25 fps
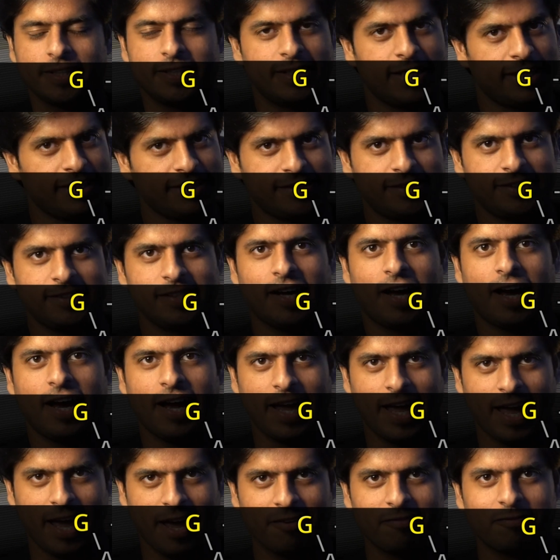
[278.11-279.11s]
Yes,
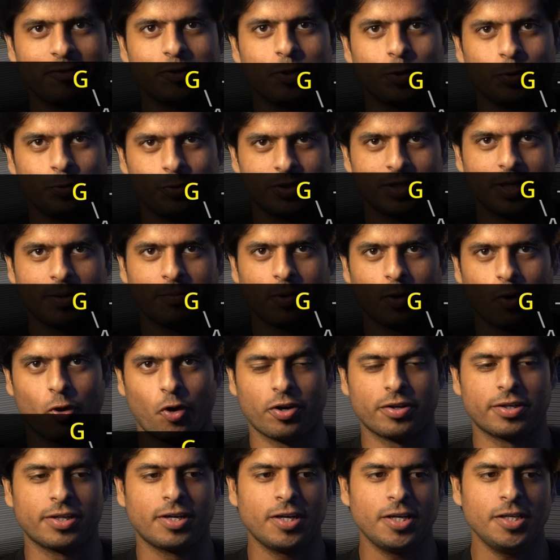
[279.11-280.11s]
I have used them a
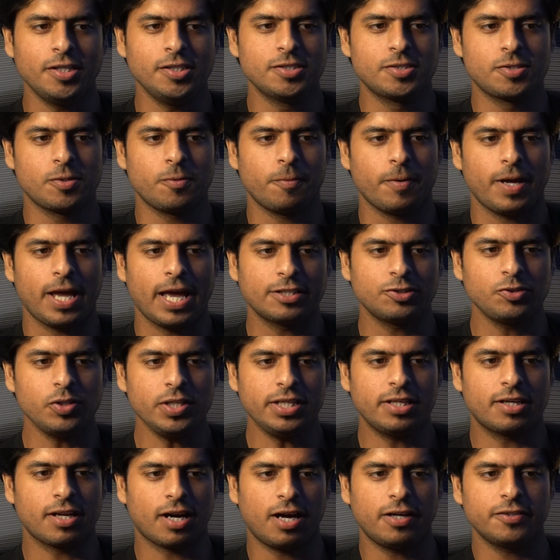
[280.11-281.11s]
lot. So
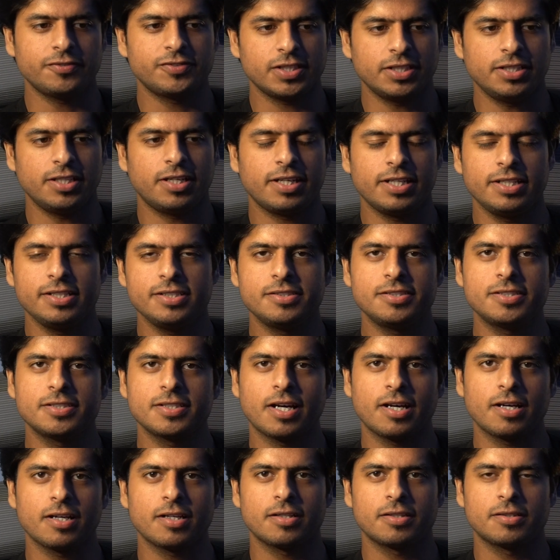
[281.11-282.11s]
actually graphs and trees
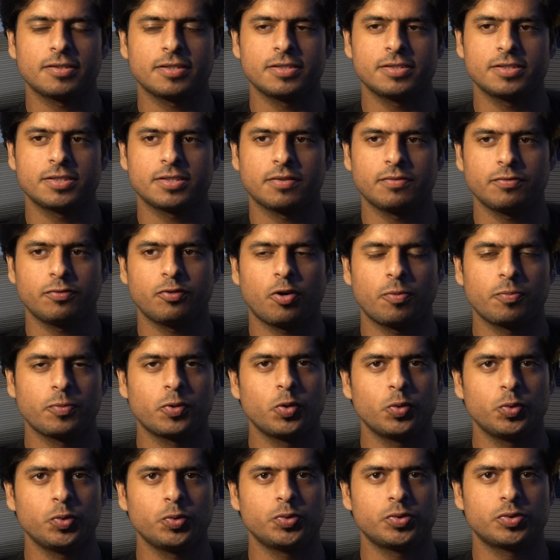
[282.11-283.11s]
are in some form
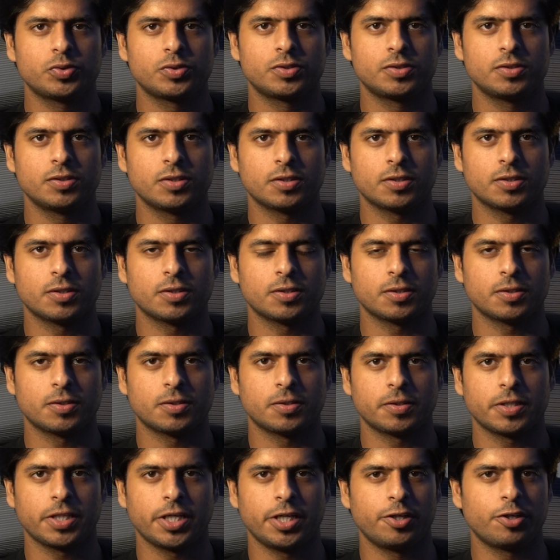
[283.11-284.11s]
used
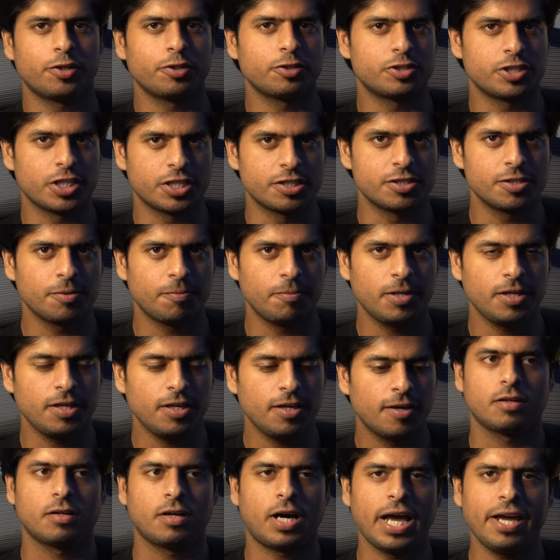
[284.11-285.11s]
uh, interchangeably.
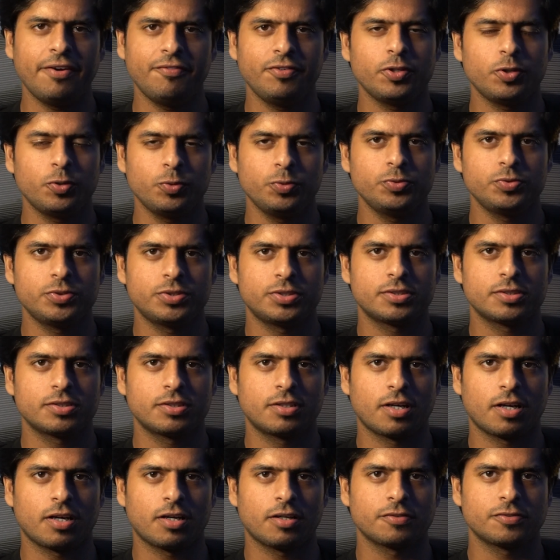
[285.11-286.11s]
I haven't used
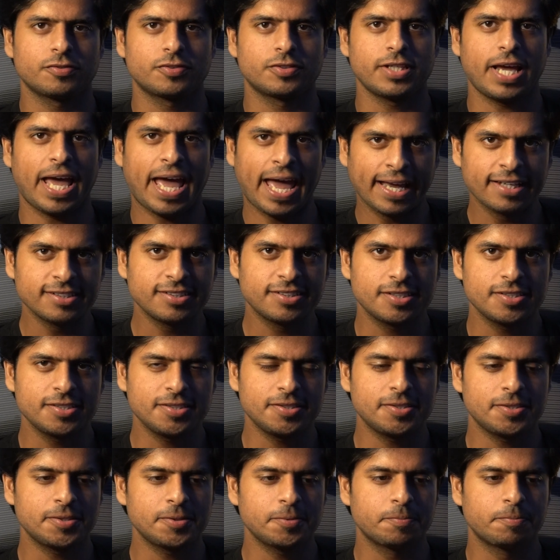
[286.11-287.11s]
graphs as
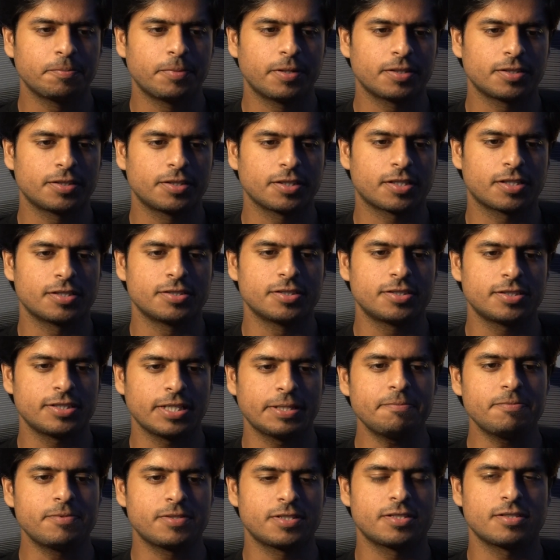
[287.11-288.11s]
is, but the
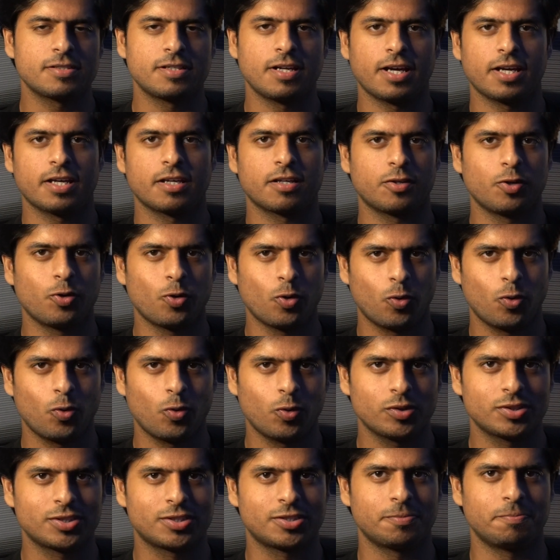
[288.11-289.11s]
concepts like
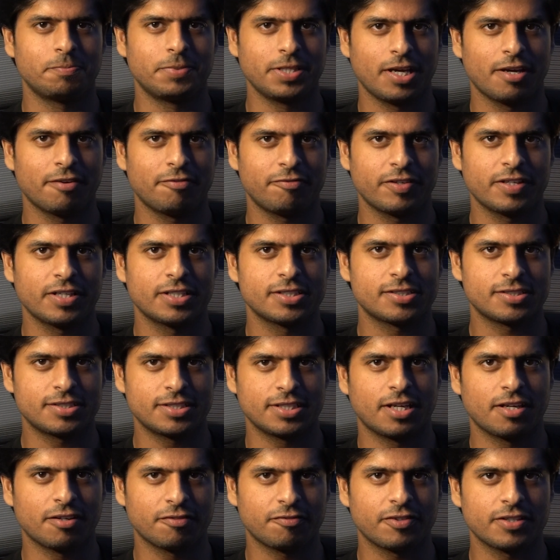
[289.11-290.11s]
nodes, B F S,
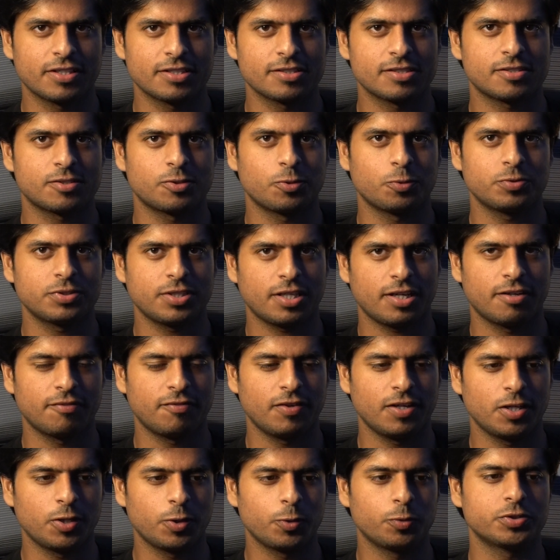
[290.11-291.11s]
D F S, those are
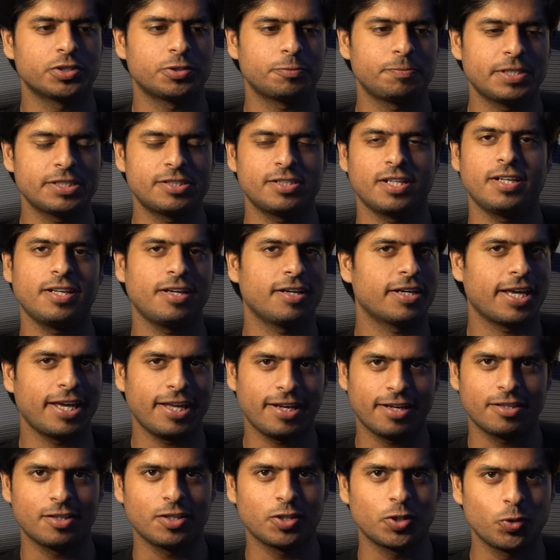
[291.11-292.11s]
heavily used, especially
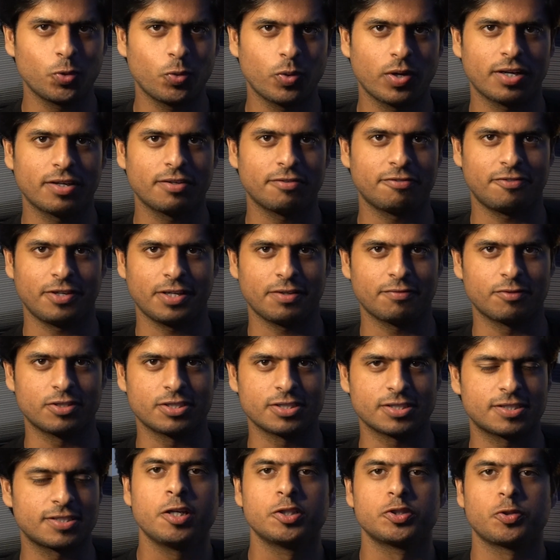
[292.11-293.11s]
again in the U I frameworks.